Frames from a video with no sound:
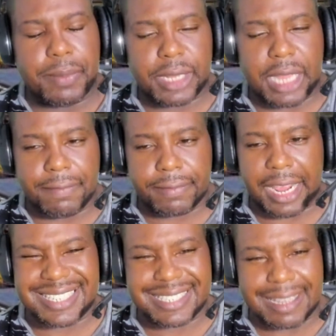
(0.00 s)
It's something
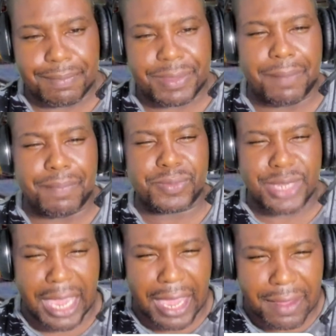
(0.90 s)
I'm
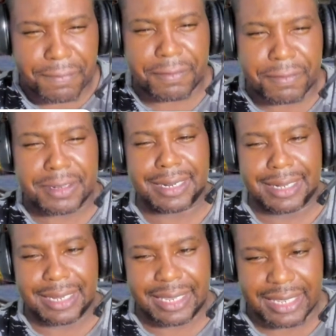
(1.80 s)
definitely
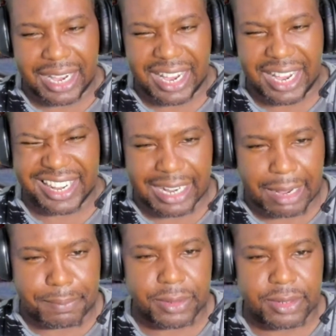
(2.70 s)
eyeing up
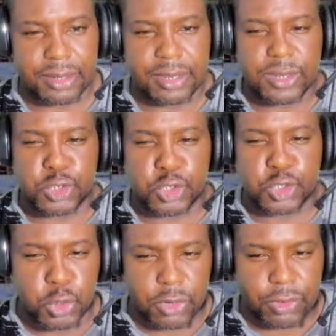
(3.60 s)
sooner rather
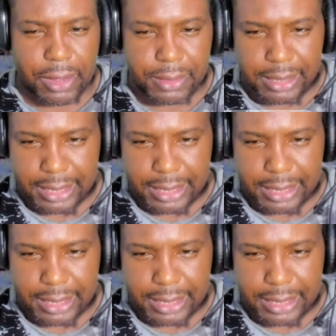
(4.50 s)
than later.